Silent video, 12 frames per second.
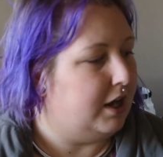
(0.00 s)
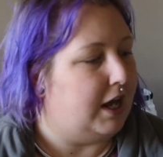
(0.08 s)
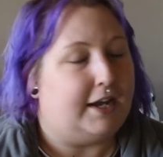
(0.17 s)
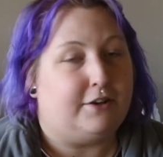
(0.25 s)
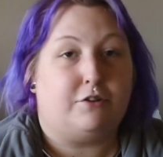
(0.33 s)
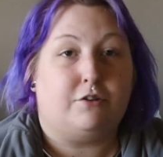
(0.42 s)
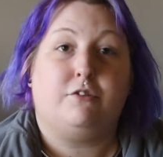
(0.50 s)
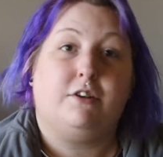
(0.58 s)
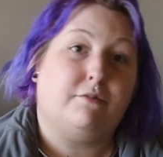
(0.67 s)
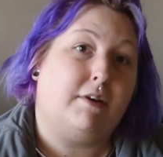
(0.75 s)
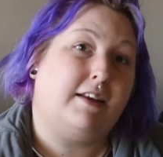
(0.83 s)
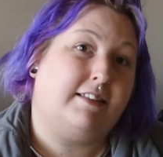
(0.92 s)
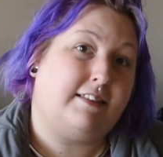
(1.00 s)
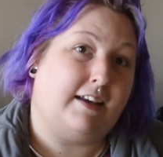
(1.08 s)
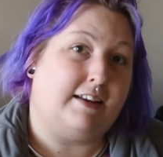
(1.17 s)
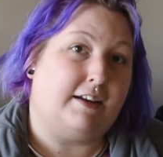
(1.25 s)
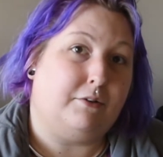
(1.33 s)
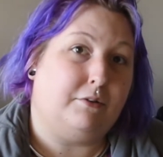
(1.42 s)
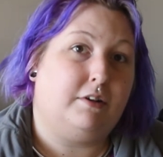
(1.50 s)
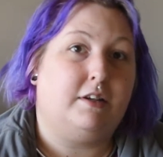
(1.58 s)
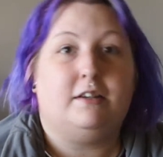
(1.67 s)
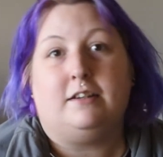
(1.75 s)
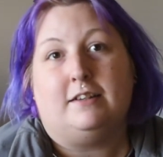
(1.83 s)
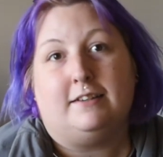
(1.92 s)
I turned it right side out,
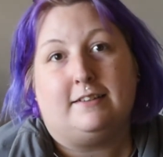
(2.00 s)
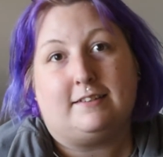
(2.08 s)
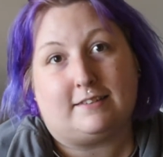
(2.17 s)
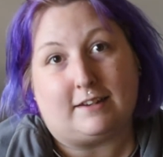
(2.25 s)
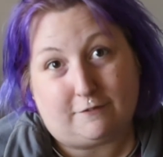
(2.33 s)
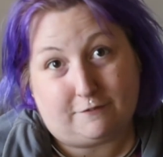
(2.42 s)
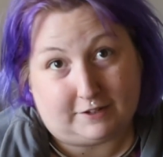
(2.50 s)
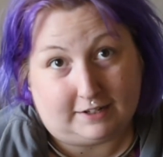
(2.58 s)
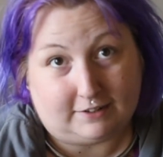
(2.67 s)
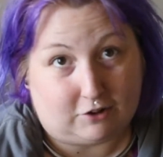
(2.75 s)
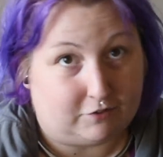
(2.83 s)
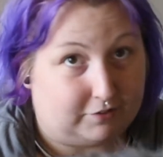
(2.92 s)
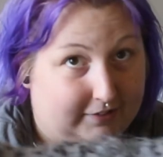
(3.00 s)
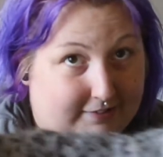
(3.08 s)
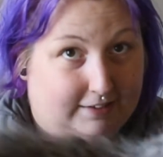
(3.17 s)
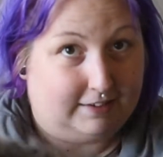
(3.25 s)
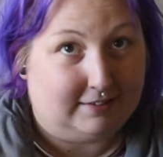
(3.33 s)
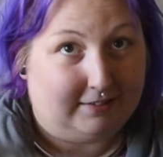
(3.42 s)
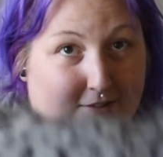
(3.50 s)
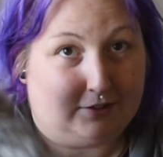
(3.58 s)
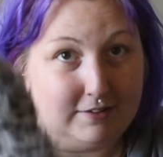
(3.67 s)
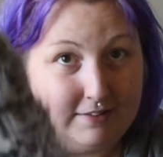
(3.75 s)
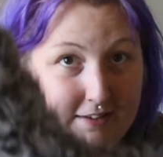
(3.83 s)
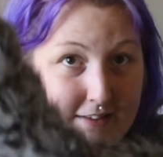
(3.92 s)
stuffed it, obviously. You
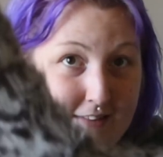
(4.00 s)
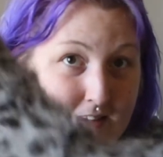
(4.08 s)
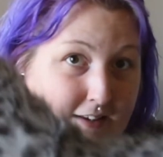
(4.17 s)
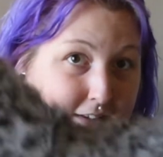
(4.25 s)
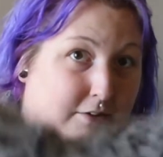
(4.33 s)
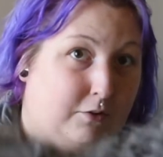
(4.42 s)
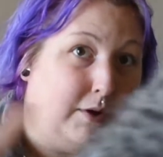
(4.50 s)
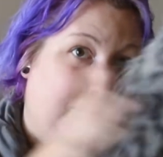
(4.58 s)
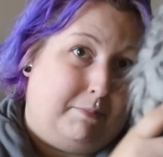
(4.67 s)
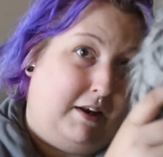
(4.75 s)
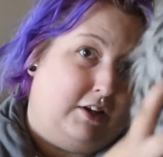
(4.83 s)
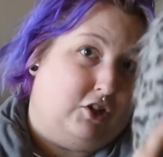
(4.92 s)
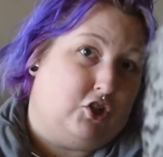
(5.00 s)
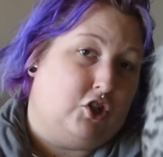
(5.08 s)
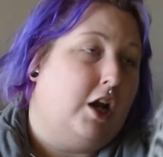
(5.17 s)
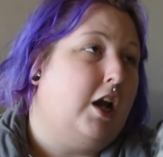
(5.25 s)
can see it's like quite plush.